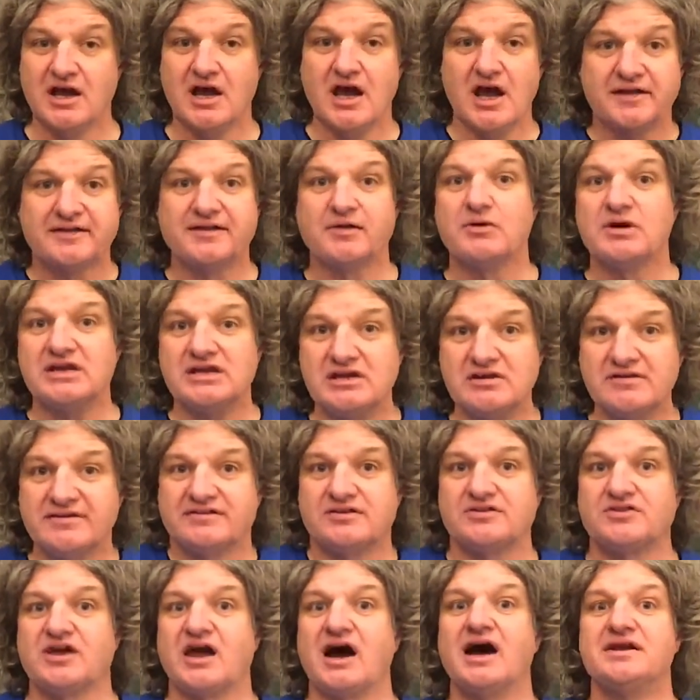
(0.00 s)
So we're used to
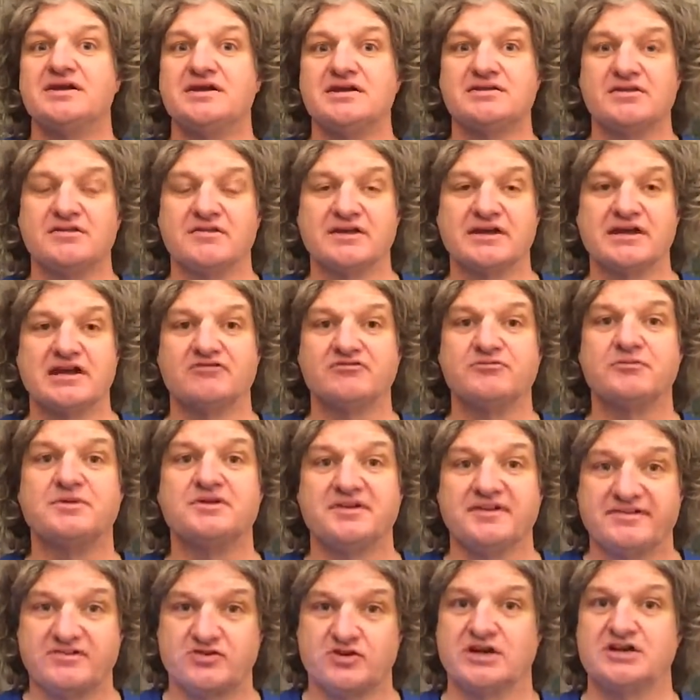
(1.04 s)
the idea that the government
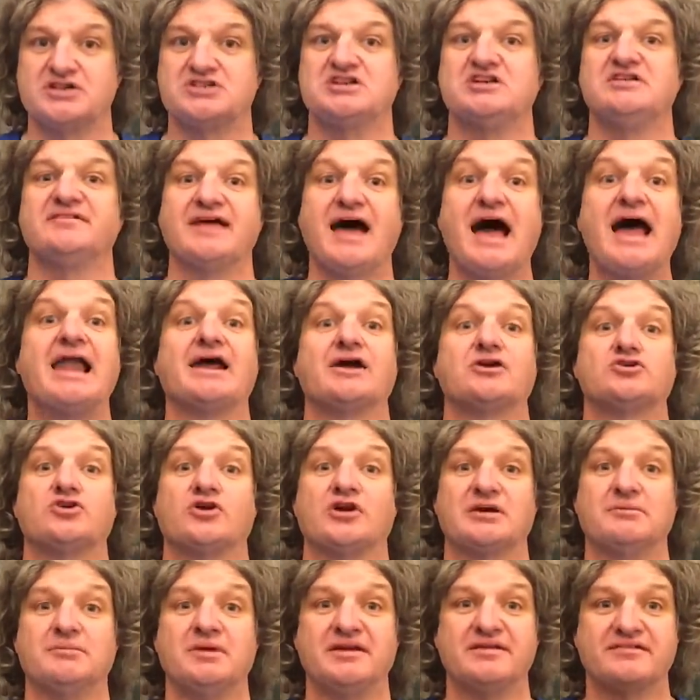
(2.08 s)
is trying to use
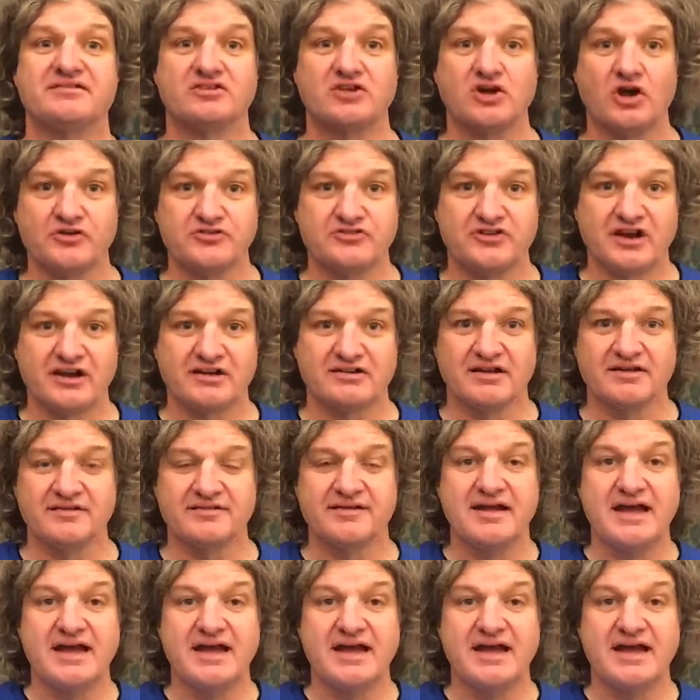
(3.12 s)
electronic means to contact us,